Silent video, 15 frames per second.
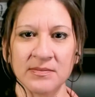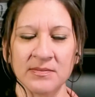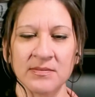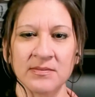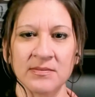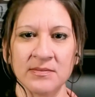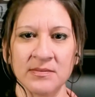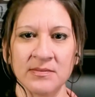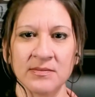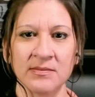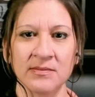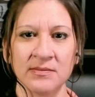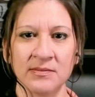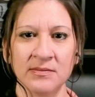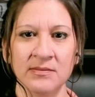
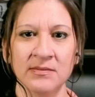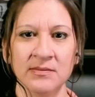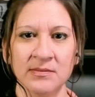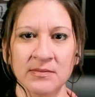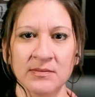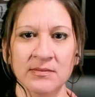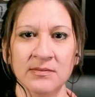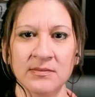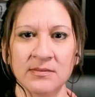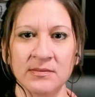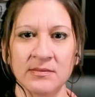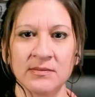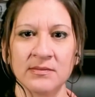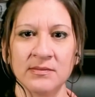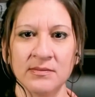
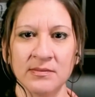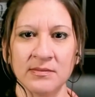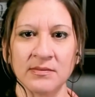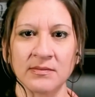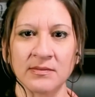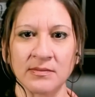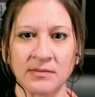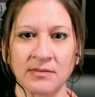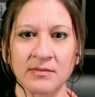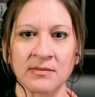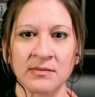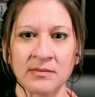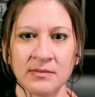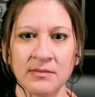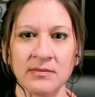
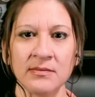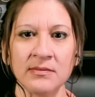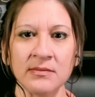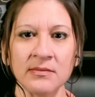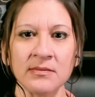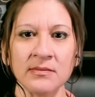The person shown says nothing.